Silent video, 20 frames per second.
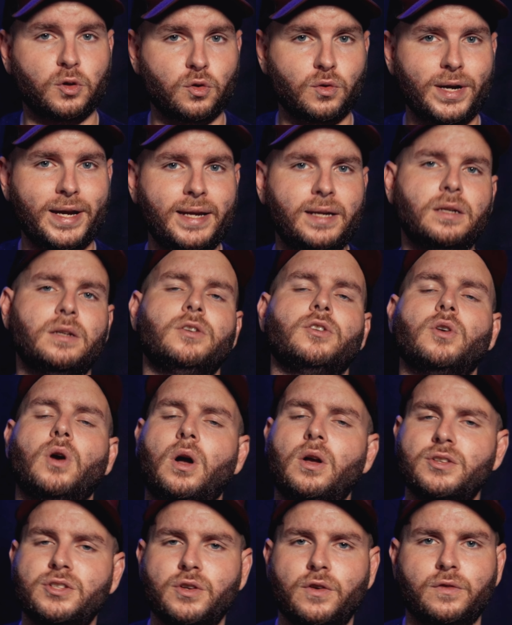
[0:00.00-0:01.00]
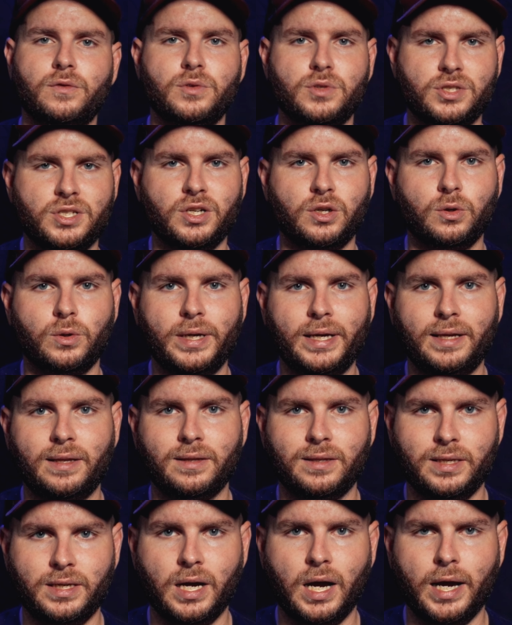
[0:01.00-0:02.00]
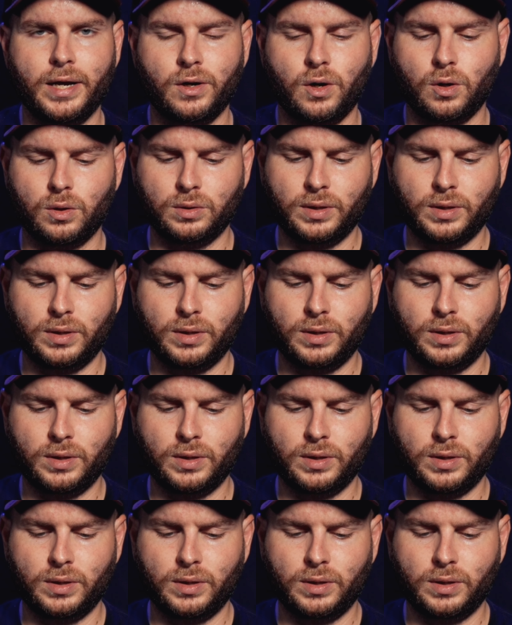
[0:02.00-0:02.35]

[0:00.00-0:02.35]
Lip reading: green, you're also zeroing the IR